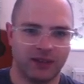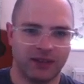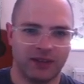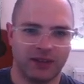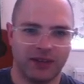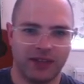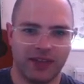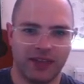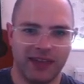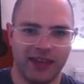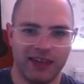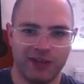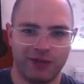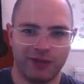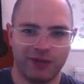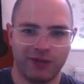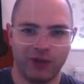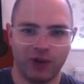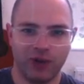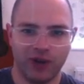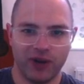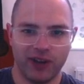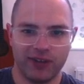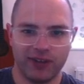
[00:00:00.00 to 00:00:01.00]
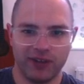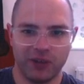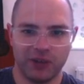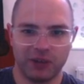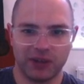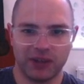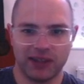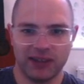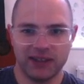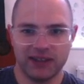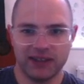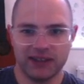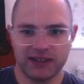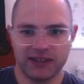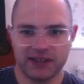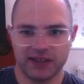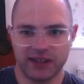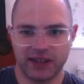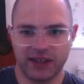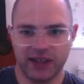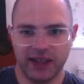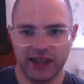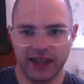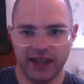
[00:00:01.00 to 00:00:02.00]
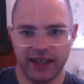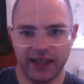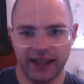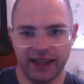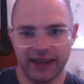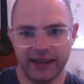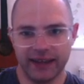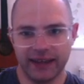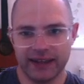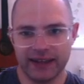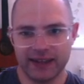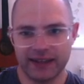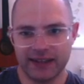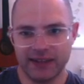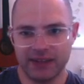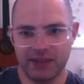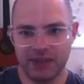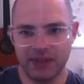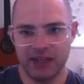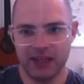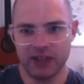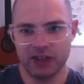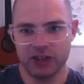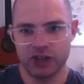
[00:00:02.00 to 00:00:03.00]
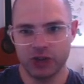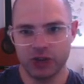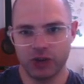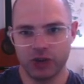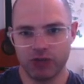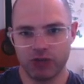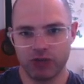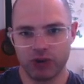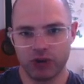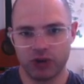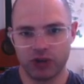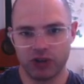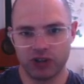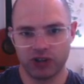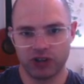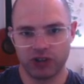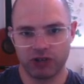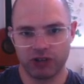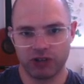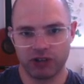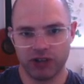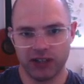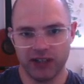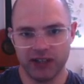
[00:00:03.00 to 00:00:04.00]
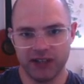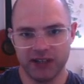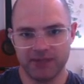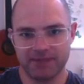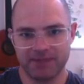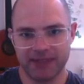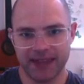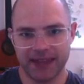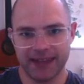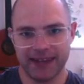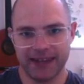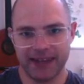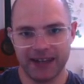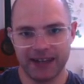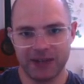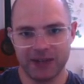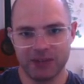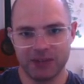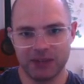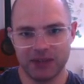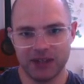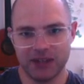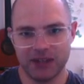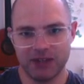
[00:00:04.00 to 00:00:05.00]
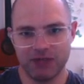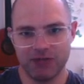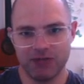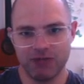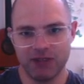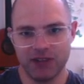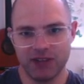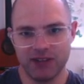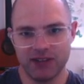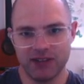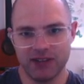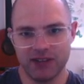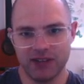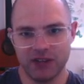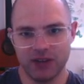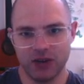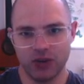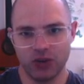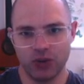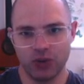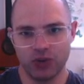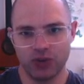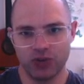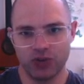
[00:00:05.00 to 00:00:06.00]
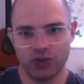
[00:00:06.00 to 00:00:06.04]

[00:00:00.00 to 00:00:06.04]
Therefore, if it pleases the king, let him issue a royal decree and let it be written in the laws